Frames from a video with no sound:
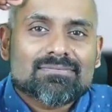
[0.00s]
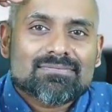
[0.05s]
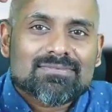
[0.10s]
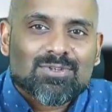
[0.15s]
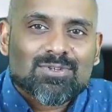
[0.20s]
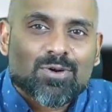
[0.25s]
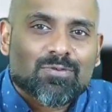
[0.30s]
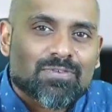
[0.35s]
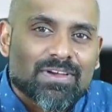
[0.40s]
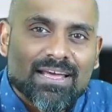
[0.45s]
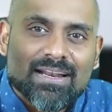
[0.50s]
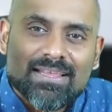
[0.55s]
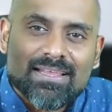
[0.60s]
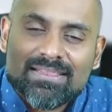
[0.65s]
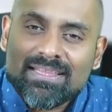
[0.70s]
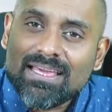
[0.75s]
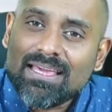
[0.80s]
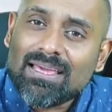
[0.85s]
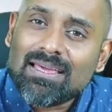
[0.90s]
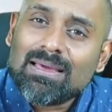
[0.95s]
You know, we are at
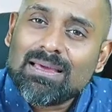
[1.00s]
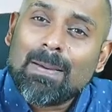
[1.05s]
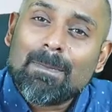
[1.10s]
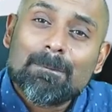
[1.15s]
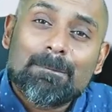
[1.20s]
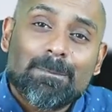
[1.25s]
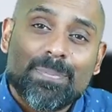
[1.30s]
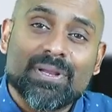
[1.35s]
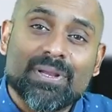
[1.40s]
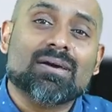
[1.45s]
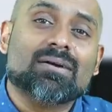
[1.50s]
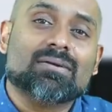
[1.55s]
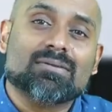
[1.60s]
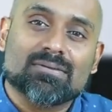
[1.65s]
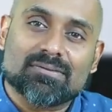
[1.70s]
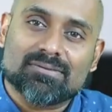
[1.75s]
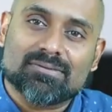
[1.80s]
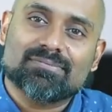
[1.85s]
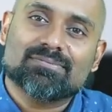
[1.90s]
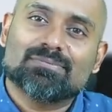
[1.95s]
the
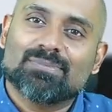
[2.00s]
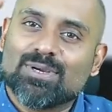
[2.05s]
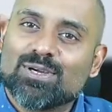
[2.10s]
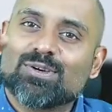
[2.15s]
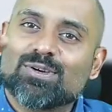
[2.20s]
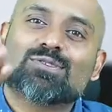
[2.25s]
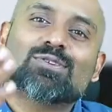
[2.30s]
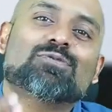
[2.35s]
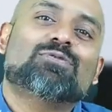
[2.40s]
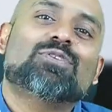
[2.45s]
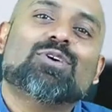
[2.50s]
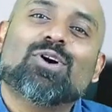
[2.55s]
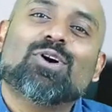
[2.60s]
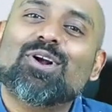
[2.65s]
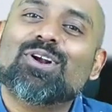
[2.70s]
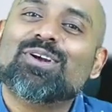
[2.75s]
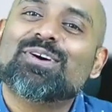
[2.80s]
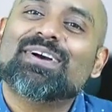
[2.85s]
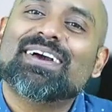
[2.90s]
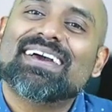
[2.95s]
pinnacle because of
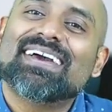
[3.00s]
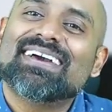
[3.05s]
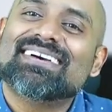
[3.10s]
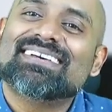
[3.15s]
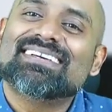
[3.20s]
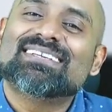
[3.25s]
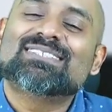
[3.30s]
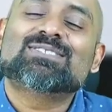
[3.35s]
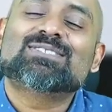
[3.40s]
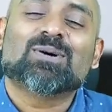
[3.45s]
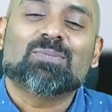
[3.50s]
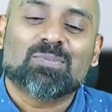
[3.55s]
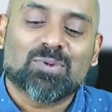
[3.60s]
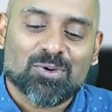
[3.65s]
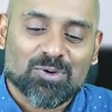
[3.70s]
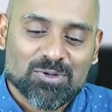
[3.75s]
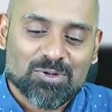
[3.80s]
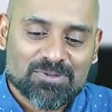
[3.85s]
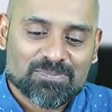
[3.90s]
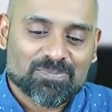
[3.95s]
your
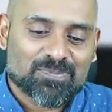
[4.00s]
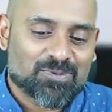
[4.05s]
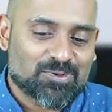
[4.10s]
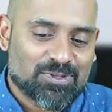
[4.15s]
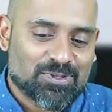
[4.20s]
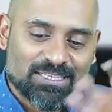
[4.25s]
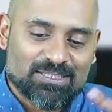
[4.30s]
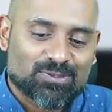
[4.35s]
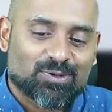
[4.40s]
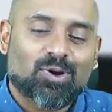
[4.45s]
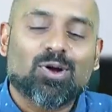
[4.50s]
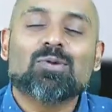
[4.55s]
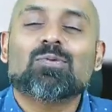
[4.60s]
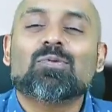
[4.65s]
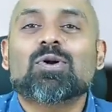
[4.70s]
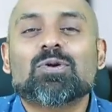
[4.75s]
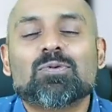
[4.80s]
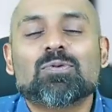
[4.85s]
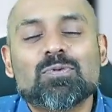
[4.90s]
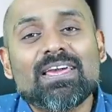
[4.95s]
support. So that's all
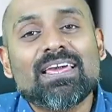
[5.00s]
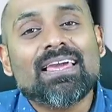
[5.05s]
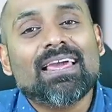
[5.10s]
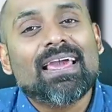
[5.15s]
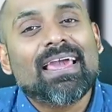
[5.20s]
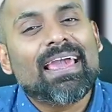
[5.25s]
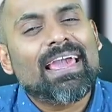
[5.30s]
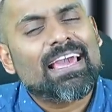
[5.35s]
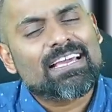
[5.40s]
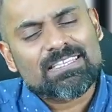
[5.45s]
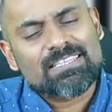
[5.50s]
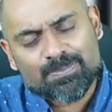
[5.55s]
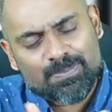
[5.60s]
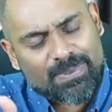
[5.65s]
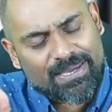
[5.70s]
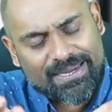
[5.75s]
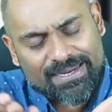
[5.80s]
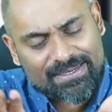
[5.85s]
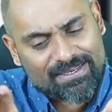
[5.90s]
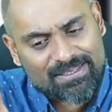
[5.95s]
what we
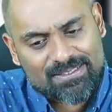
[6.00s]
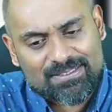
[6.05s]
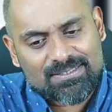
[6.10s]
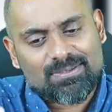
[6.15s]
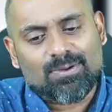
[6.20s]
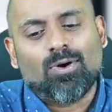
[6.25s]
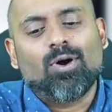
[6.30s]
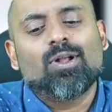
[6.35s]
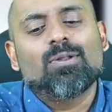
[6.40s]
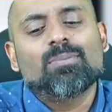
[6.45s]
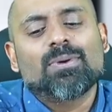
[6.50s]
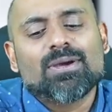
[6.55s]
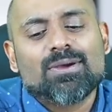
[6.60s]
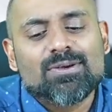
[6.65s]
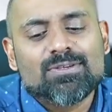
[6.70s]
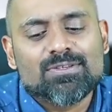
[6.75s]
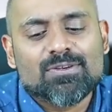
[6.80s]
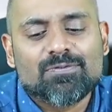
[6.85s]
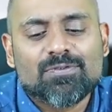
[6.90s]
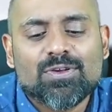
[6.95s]
expect. It's all
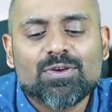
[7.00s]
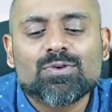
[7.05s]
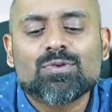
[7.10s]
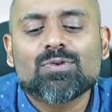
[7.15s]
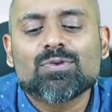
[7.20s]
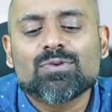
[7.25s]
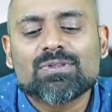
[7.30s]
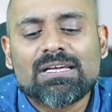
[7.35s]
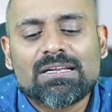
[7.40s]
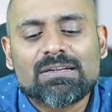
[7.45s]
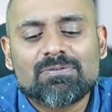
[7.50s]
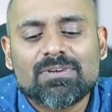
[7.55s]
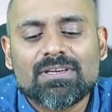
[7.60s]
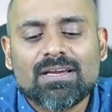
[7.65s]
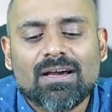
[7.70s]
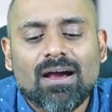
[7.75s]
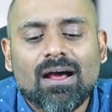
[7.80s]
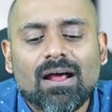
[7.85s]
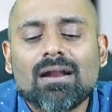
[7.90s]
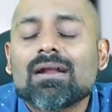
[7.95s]
because of you that
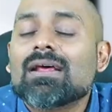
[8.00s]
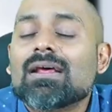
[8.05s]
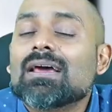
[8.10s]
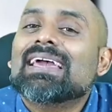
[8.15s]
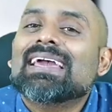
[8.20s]
we are